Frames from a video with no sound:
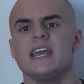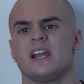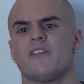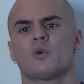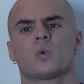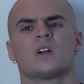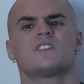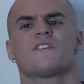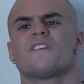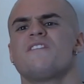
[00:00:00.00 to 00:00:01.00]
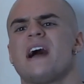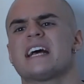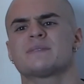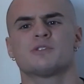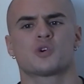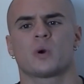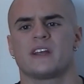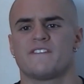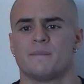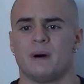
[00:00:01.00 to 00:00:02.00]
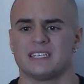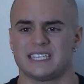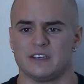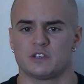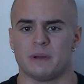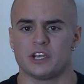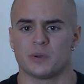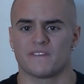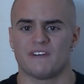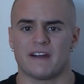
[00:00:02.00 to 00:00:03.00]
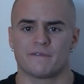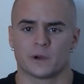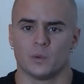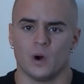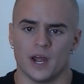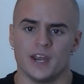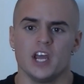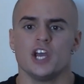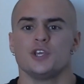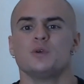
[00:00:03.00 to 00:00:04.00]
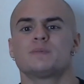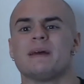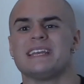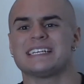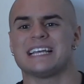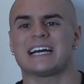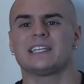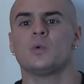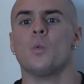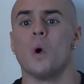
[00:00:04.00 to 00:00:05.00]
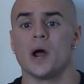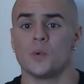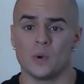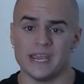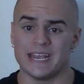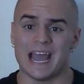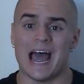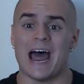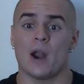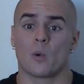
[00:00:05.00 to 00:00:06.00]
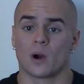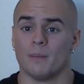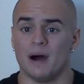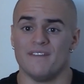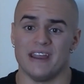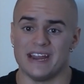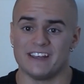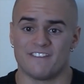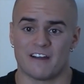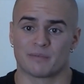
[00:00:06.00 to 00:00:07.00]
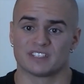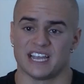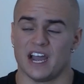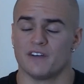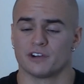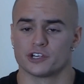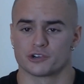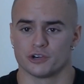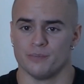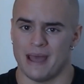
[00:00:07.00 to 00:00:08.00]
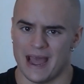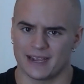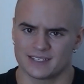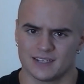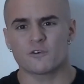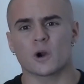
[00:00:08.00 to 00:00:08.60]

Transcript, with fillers: In other words, for the vast majority of the months that you spend doing 531, you spend exactly one week at or above 85% of your true max.